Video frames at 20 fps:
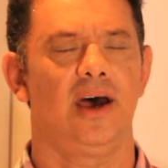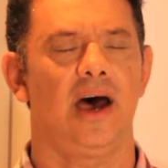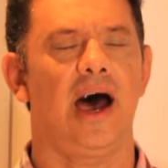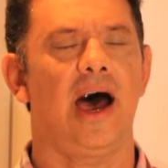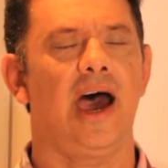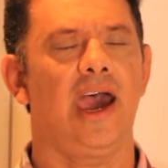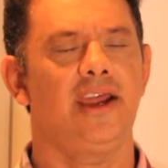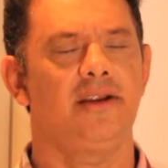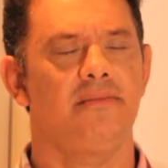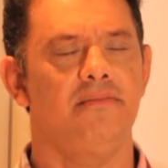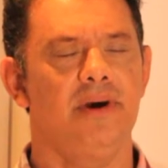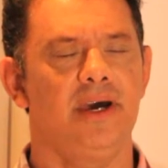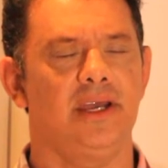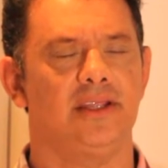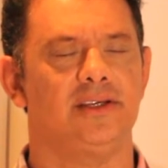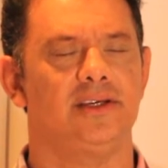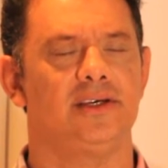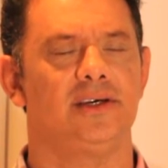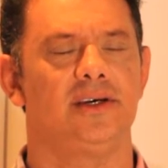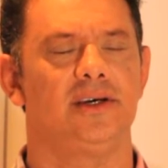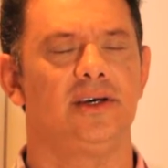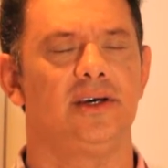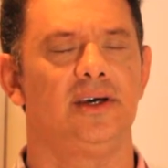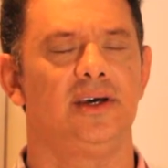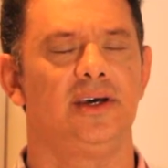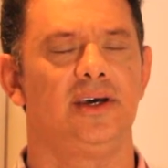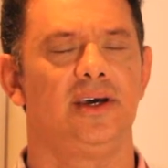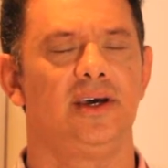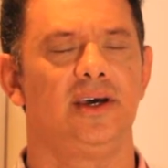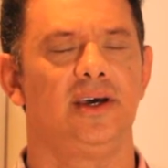I admit
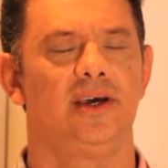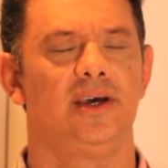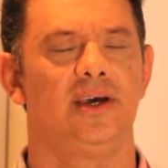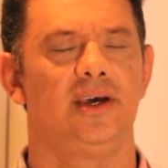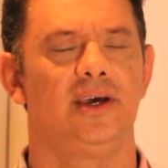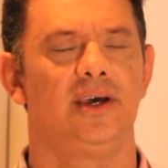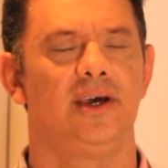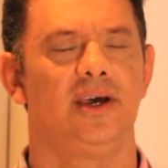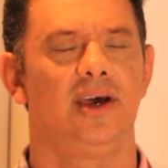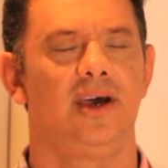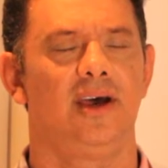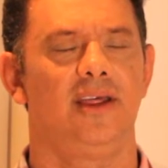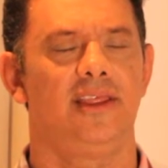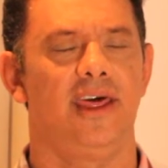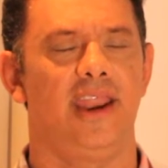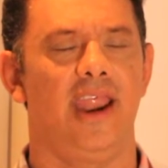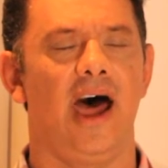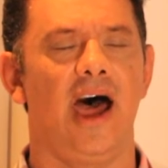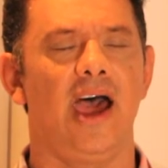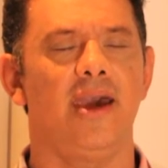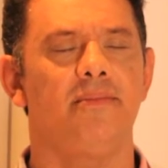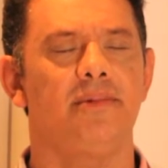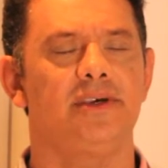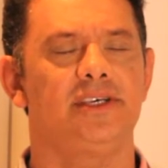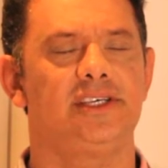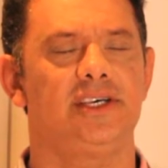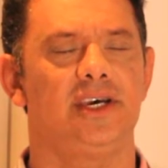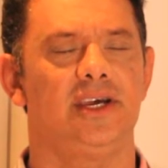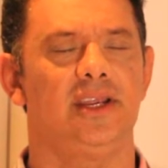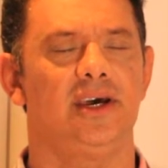that I am a
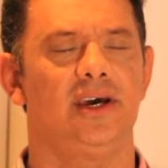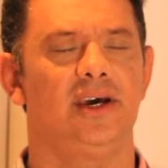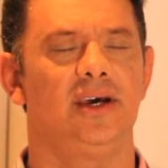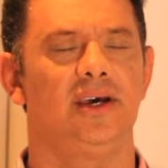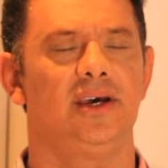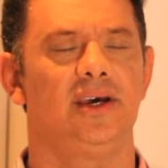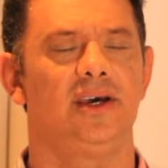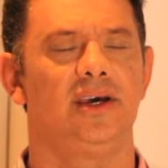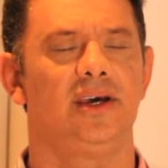sinner